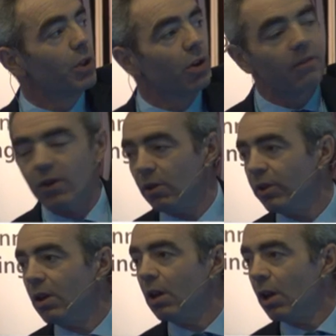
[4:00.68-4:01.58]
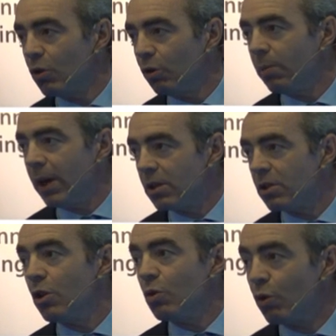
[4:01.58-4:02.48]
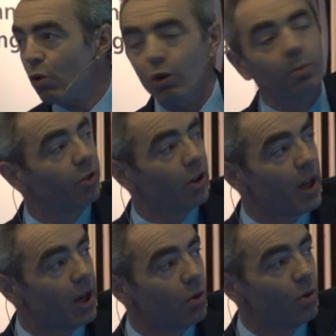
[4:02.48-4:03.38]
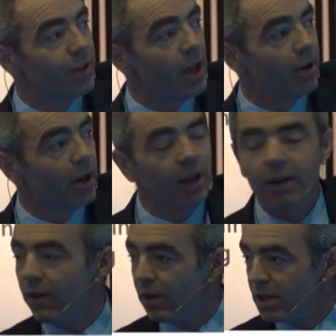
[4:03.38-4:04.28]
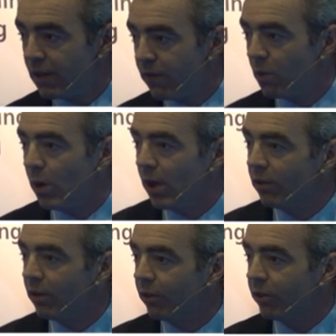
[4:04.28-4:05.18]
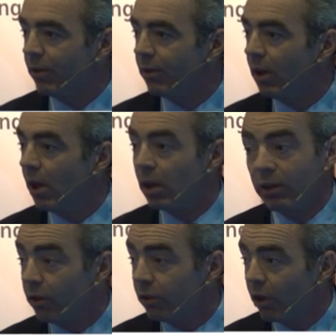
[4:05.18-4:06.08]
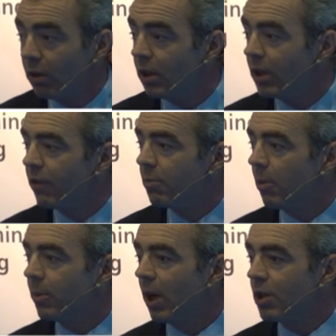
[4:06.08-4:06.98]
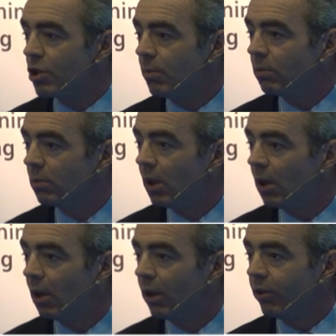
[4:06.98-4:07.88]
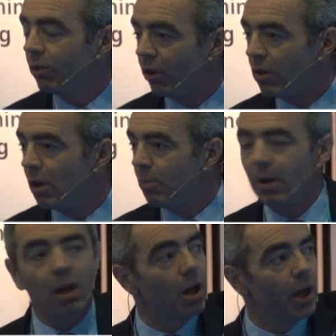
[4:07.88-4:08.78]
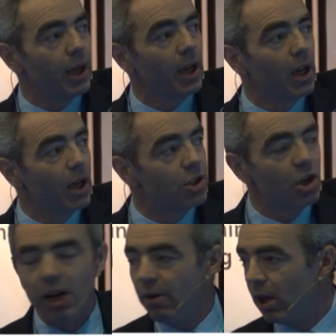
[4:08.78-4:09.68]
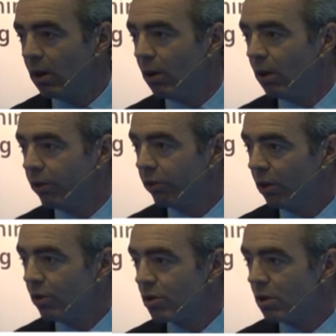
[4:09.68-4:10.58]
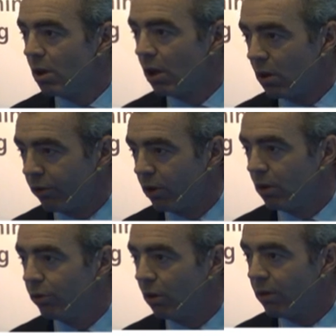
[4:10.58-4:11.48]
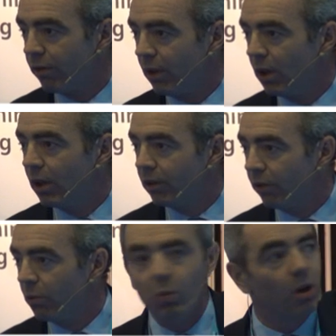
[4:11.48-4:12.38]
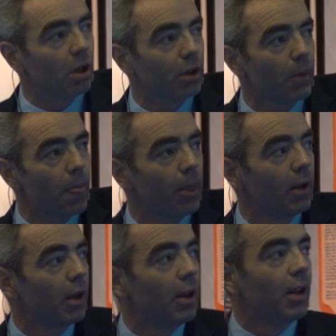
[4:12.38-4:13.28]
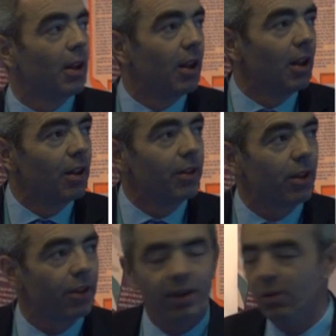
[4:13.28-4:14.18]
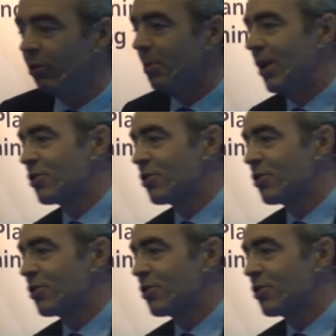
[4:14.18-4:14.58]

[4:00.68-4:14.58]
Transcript: got involved in local groups in that northern area in a very different way to the southern, because they're a totally different population. So don't apply a generic solution across the whole geography. It doesn't work. The other thing was about